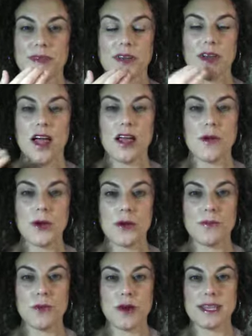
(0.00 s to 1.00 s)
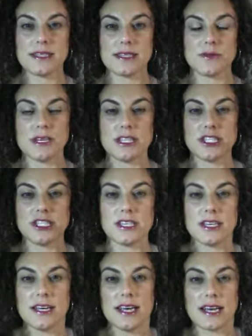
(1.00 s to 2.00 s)
Collarbone points, which
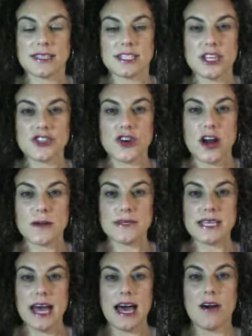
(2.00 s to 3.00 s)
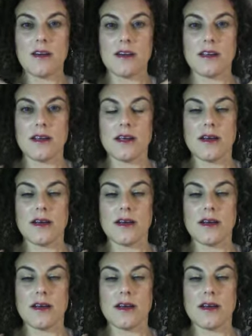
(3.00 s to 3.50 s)
extend your arms out,